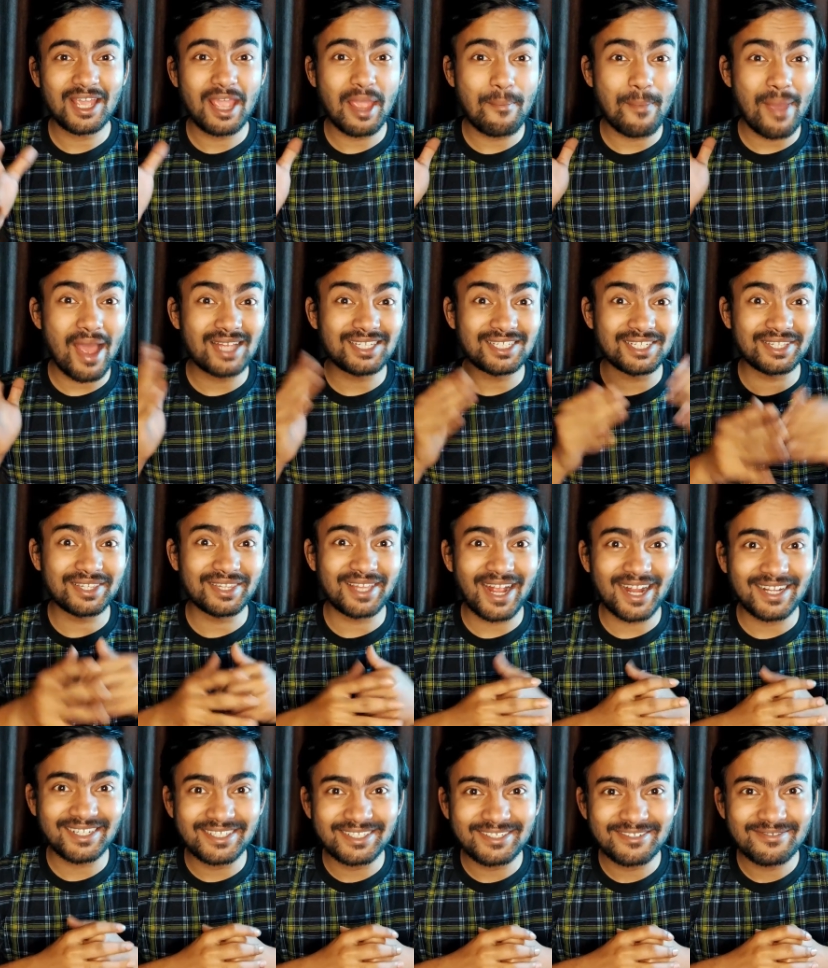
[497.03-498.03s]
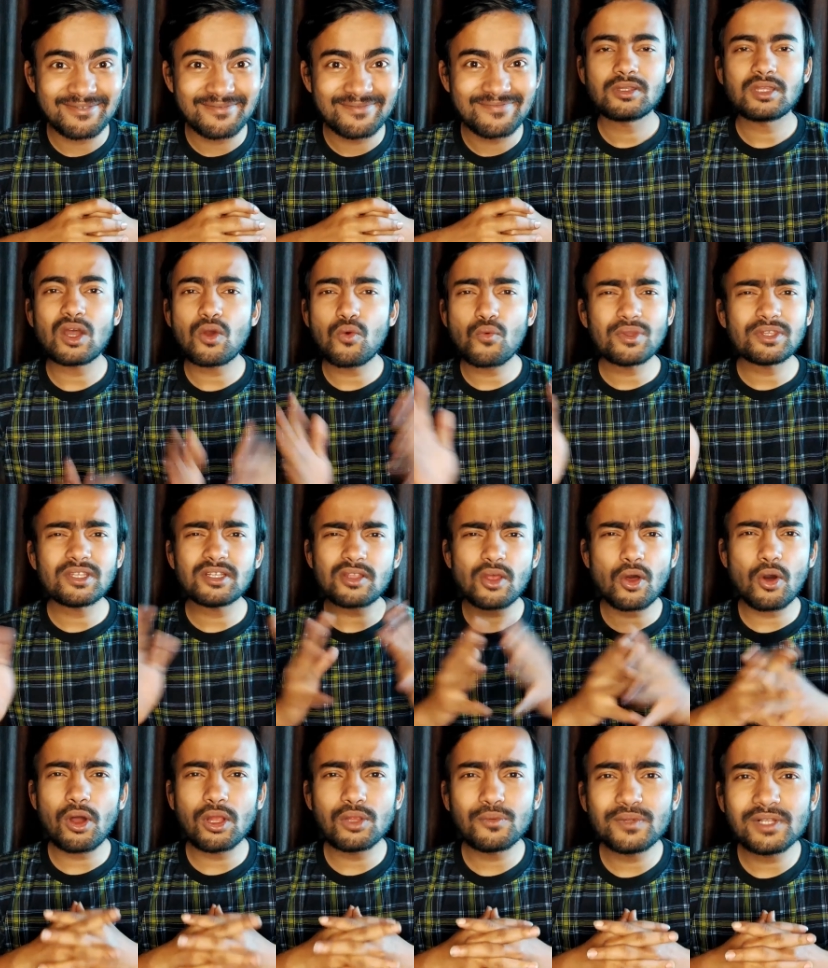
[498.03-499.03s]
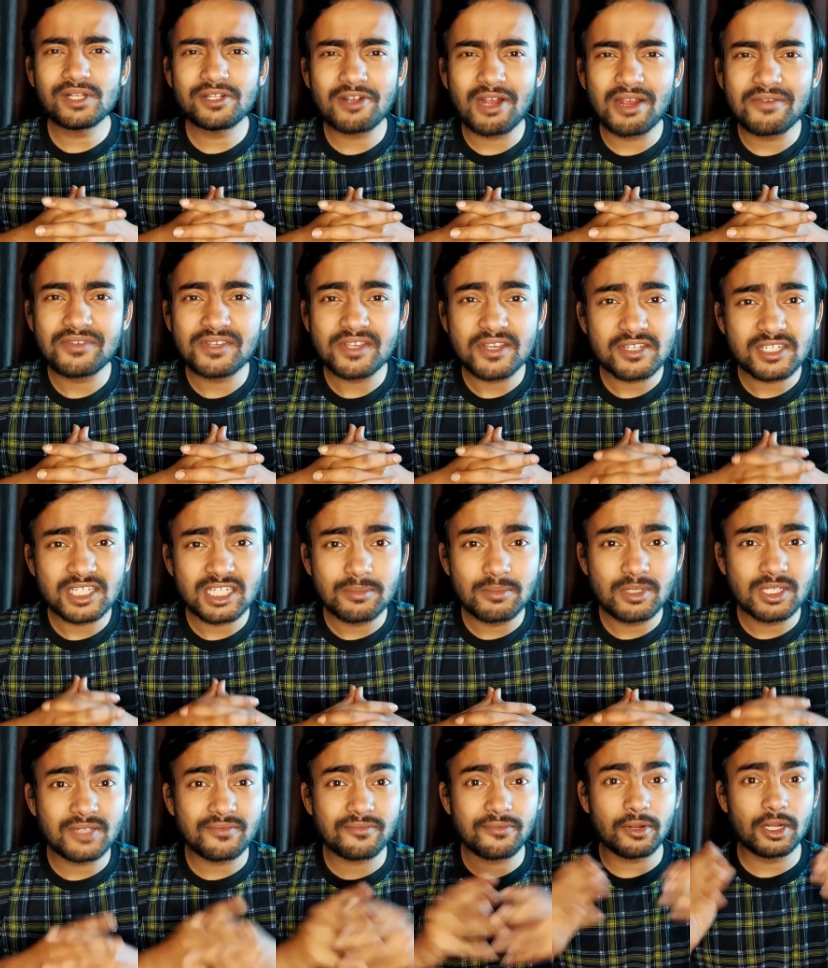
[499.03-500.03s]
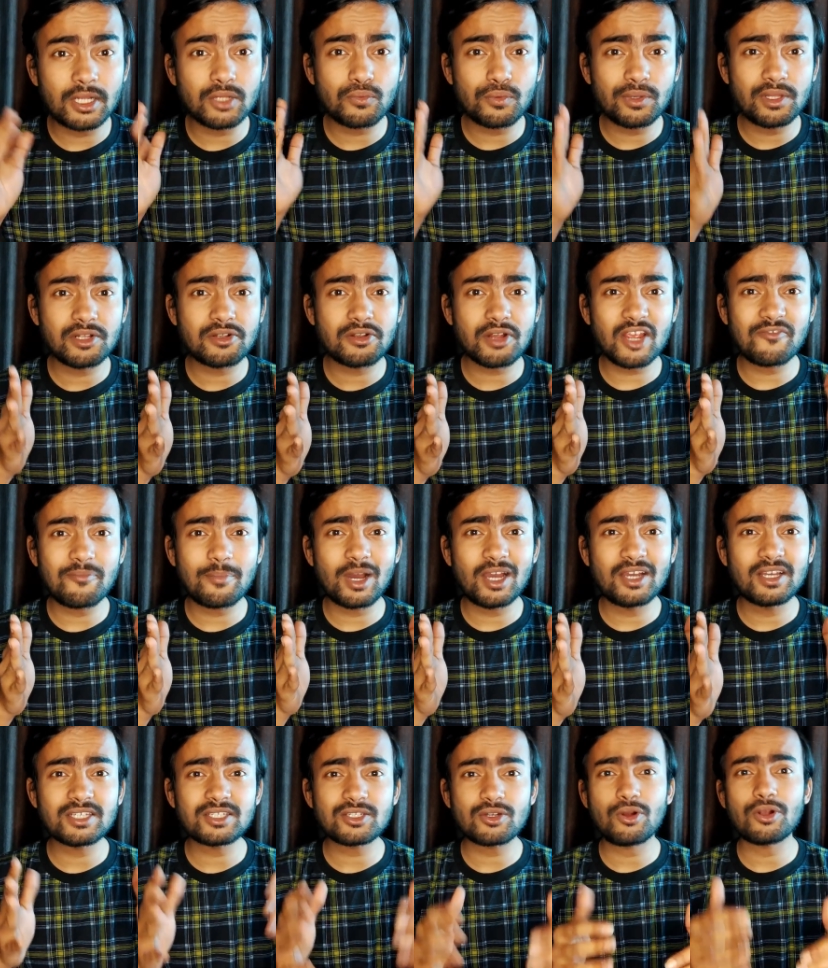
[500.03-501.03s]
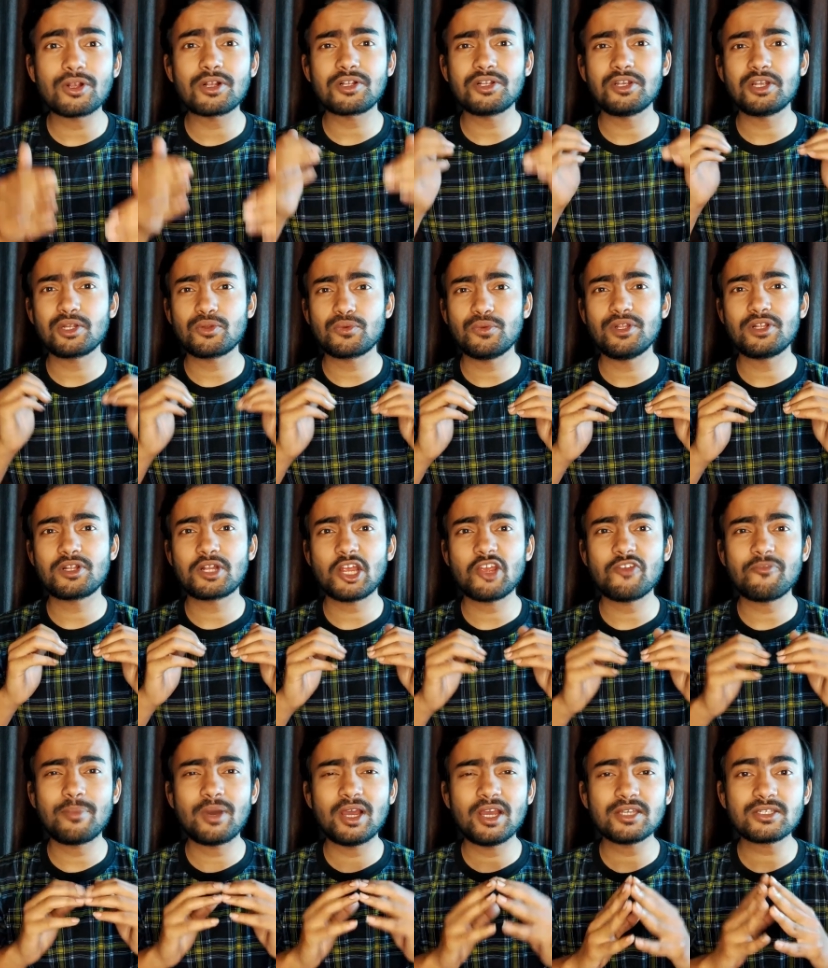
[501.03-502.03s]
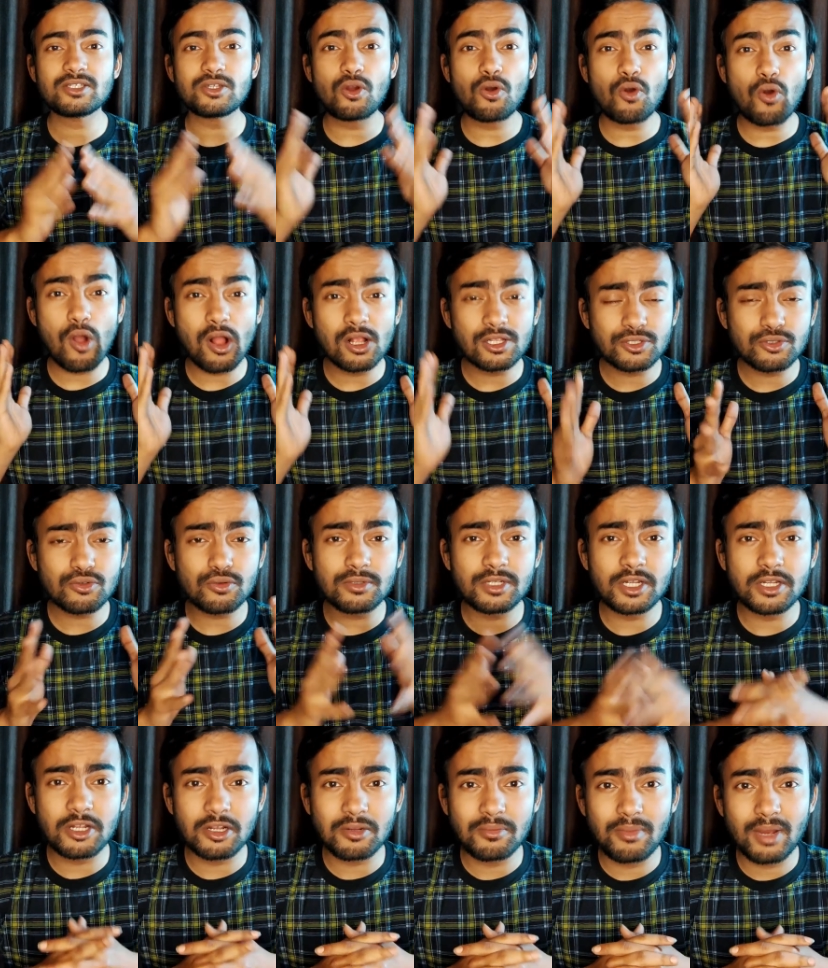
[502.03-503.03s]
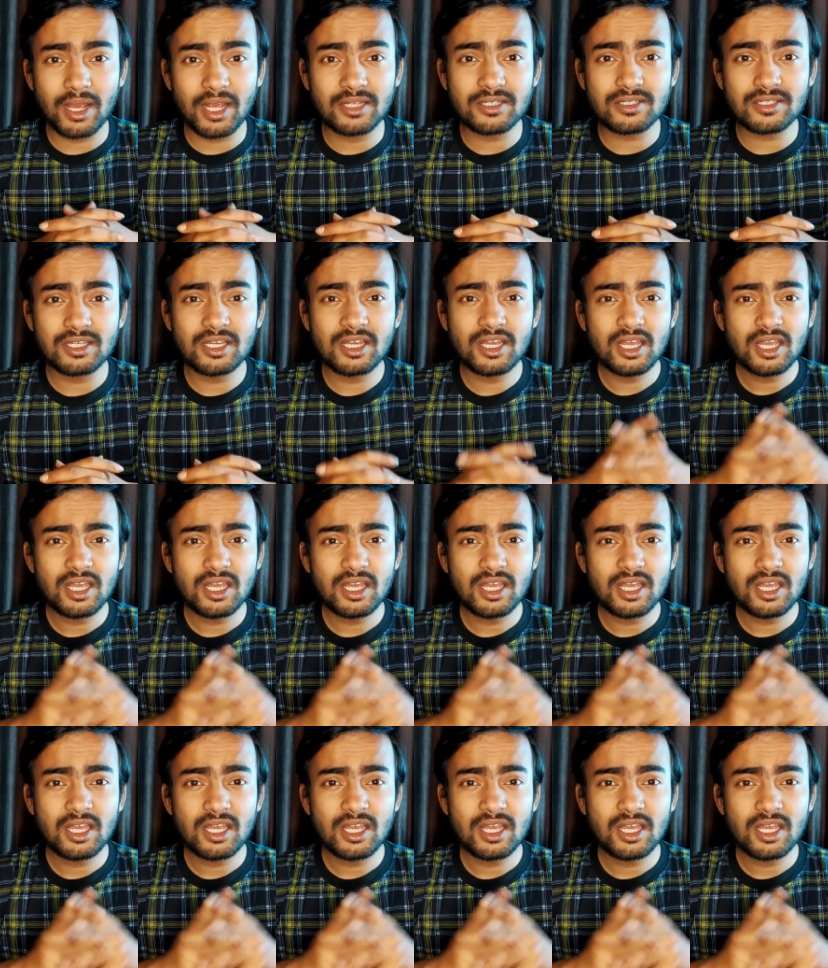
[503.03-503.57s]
Imagine that. Now, whether the all-wheel drive system is front-wheel drive biased or rear-wheel drive biased also determines